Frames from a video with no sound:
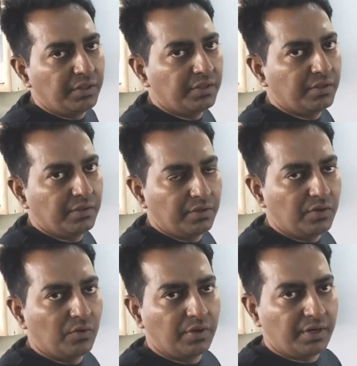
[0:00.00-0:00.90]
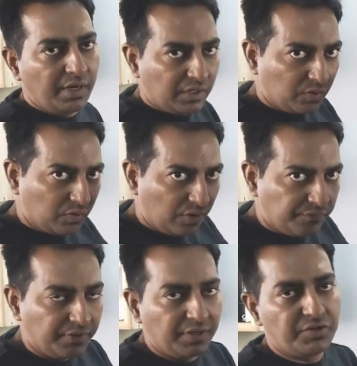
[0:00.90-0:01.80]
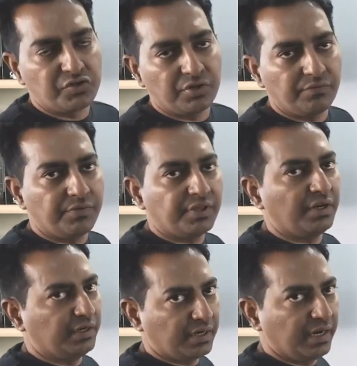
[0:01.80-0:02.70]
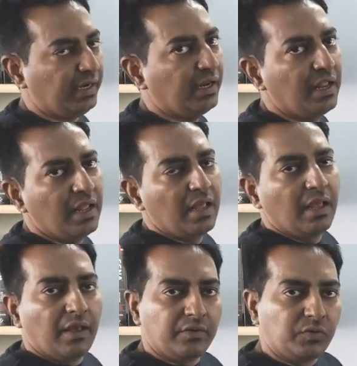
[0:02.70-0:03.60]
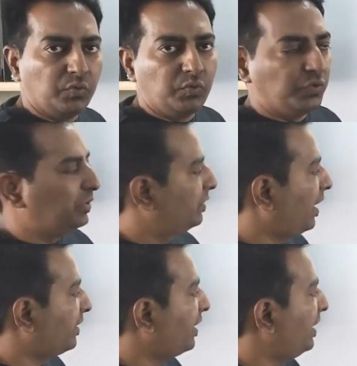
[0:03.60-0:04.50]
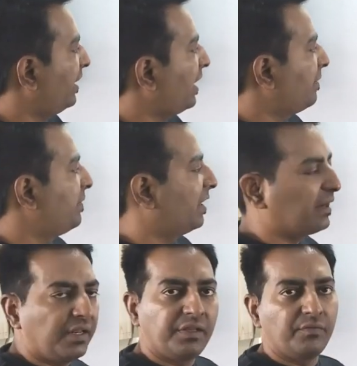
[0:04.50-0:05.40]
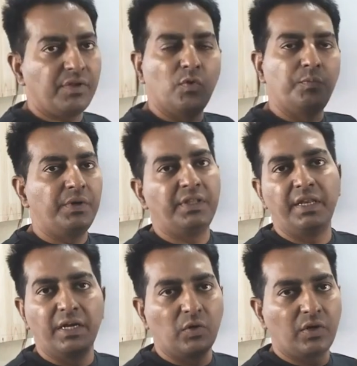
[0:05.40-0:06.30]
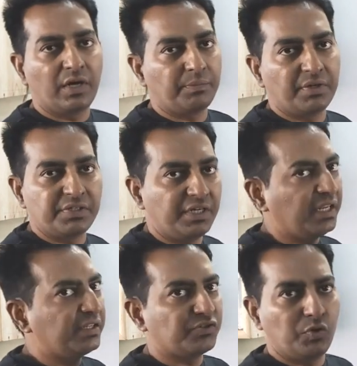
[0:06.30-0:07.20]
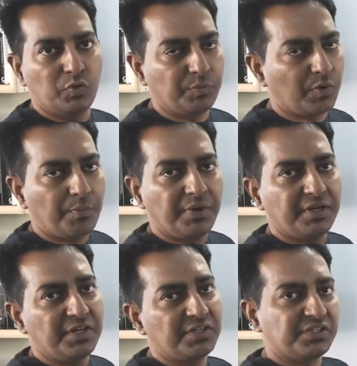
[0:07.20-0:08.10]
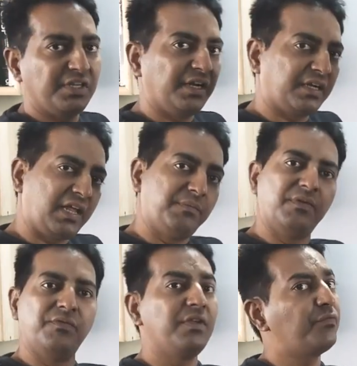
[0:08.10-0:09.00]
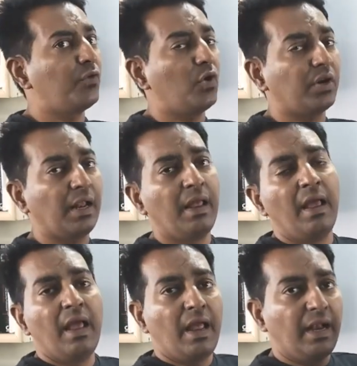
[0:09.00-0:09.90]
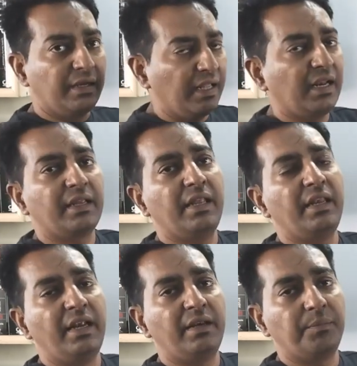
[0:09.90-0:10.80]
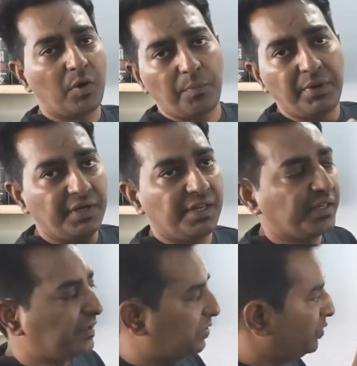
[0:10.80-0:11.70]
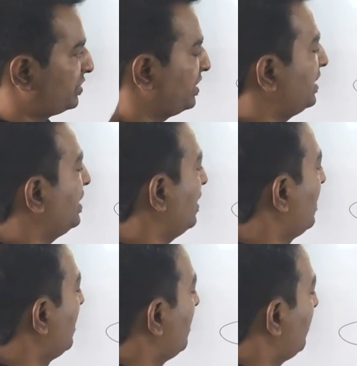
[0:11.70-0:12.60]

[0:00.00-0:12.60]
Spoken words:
on your network configuration wizard, right, to assign an IP address, we open the network adapter settings, go to properties, select IPv4, and then again hit properties to see